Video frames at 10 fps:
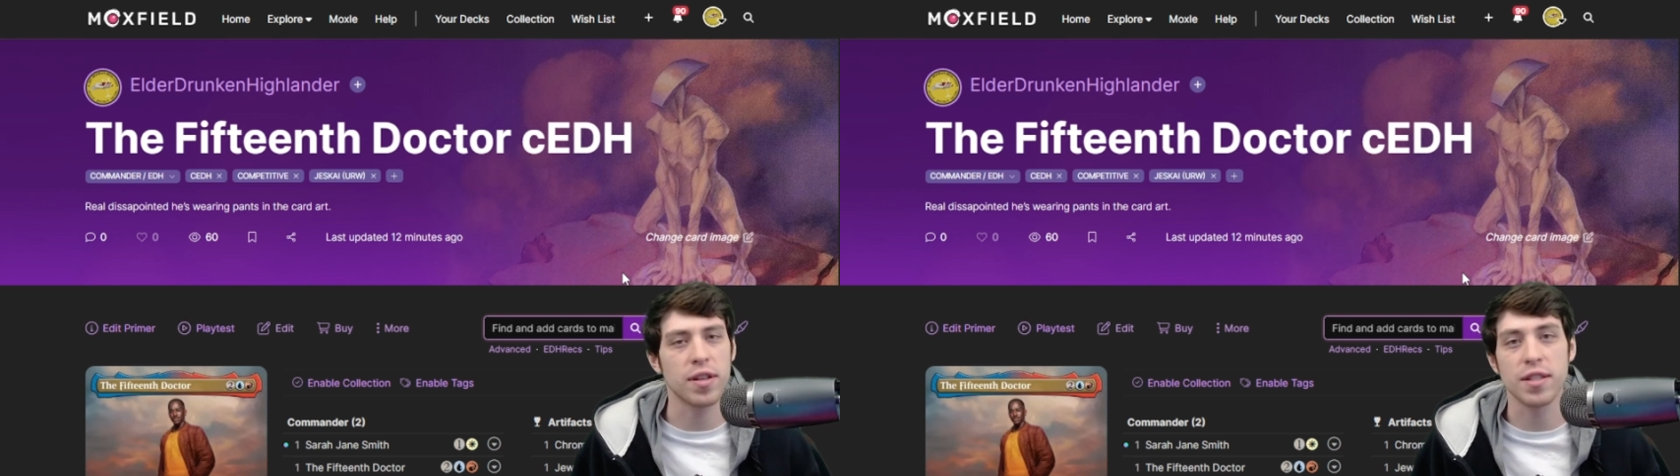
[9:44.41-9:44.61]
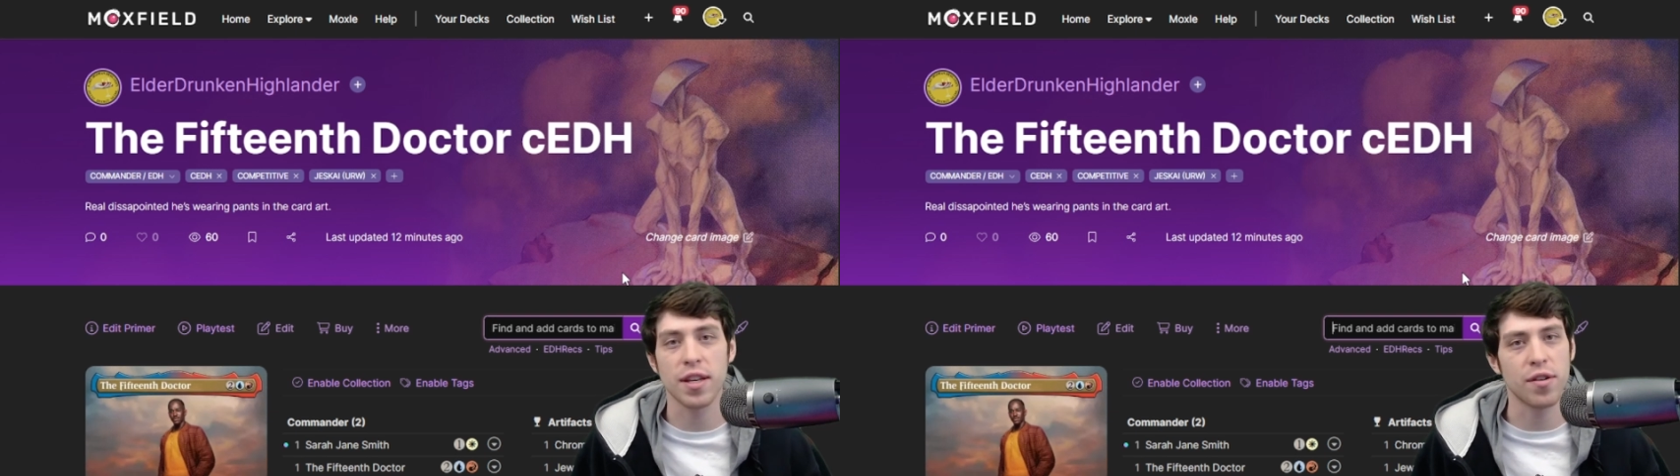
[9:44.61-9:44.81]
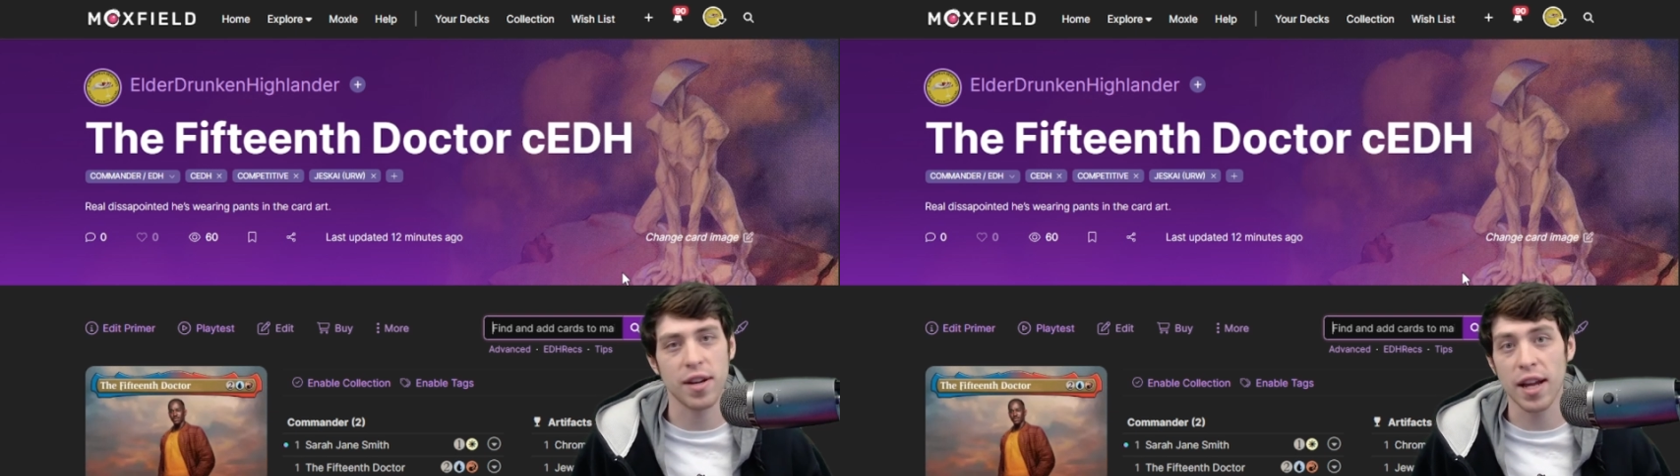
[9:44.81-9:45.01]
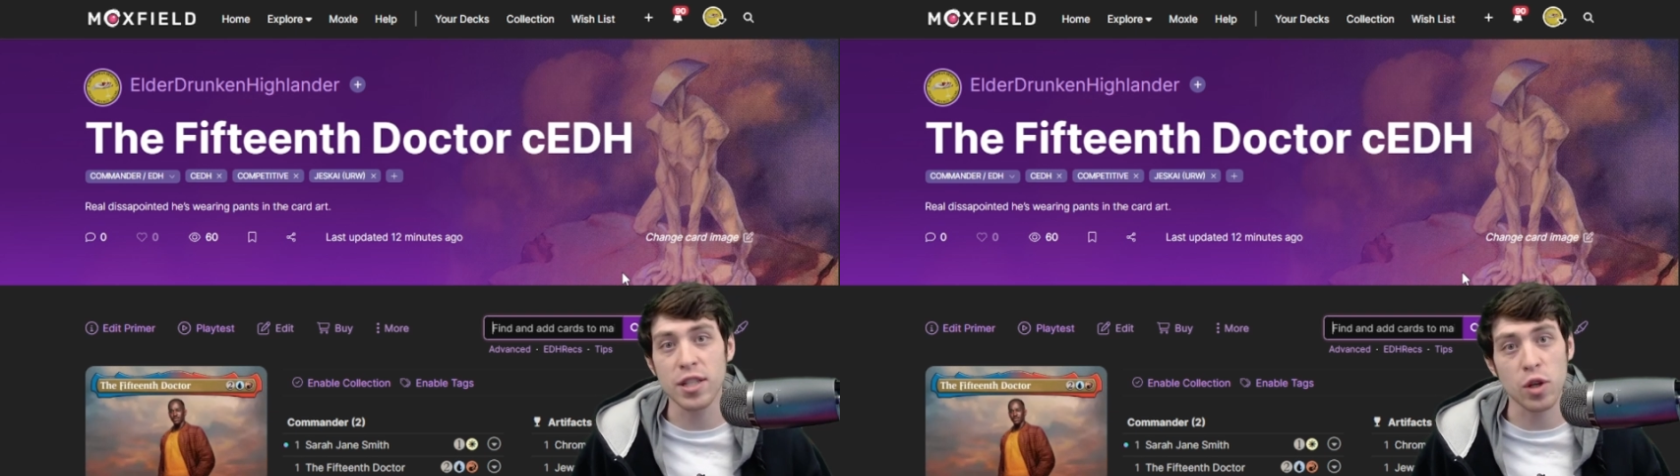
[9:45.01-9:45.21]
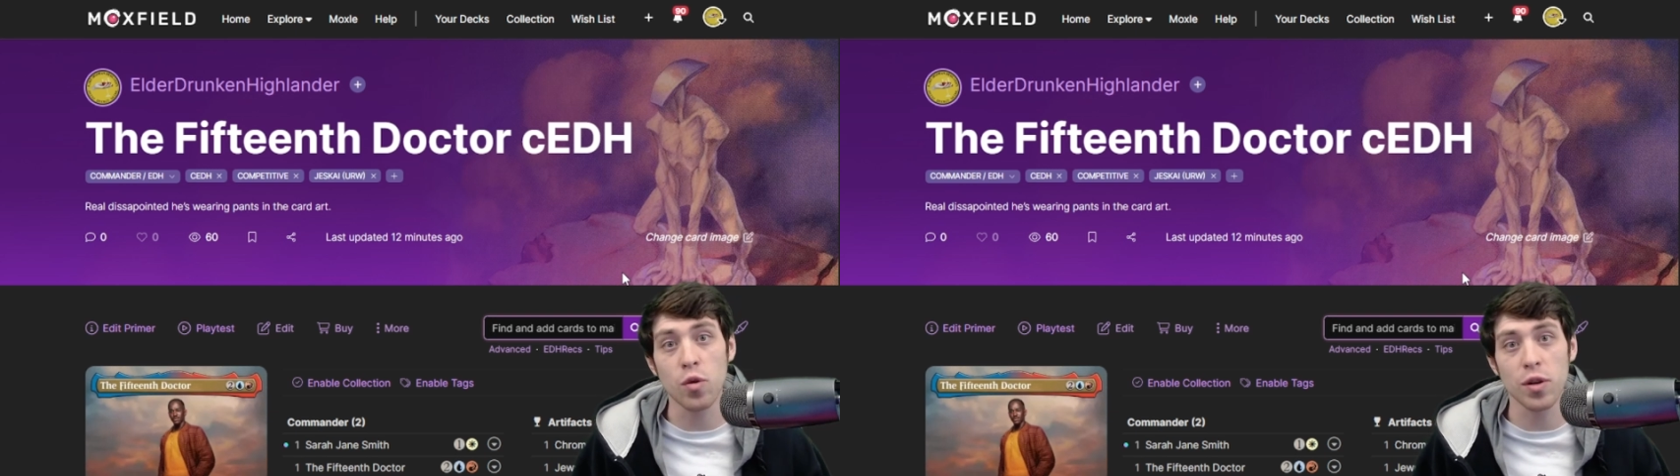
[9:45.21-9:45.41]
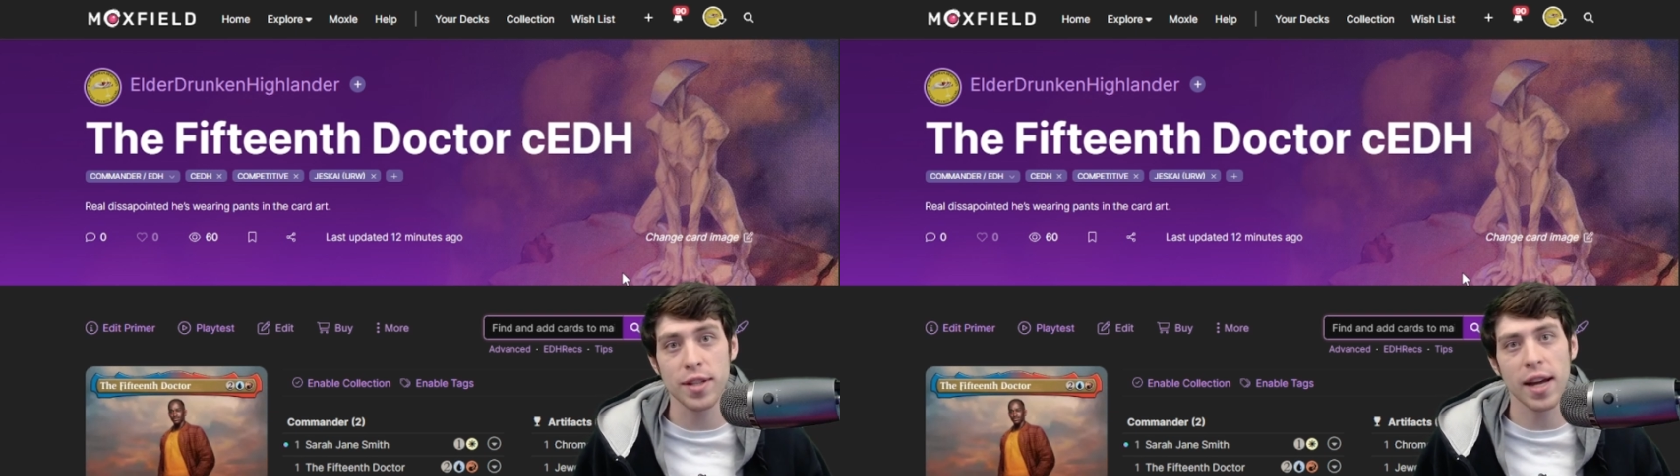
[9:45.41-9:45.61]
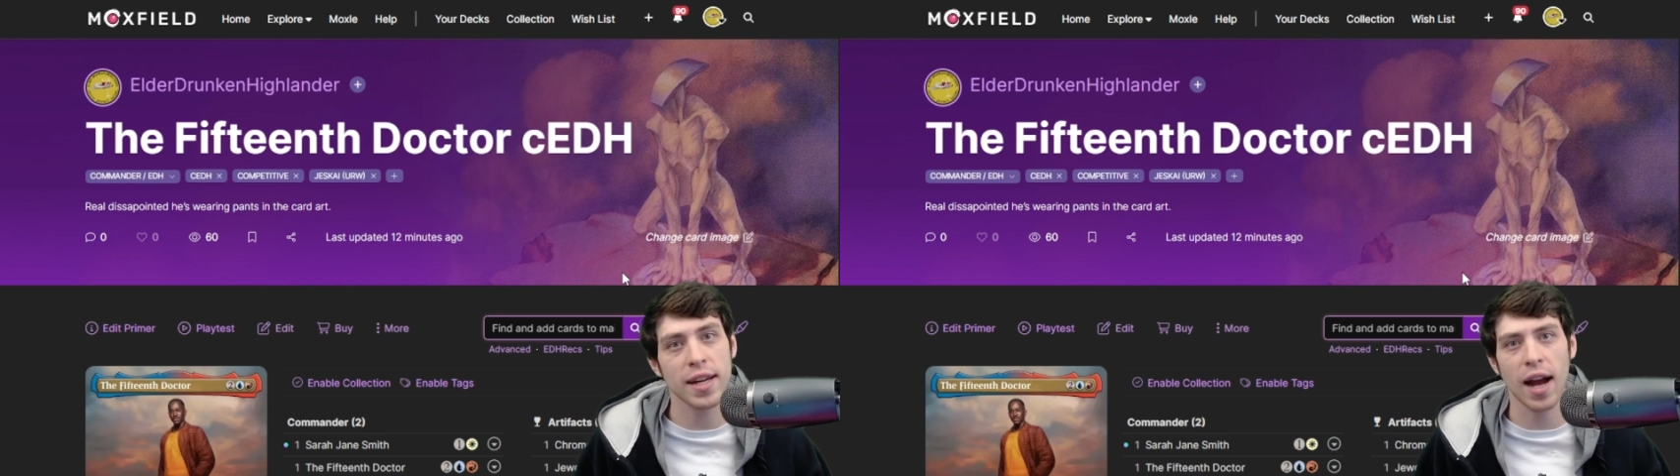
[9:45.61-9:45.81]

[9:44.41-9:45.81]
considering. It's a cool deck.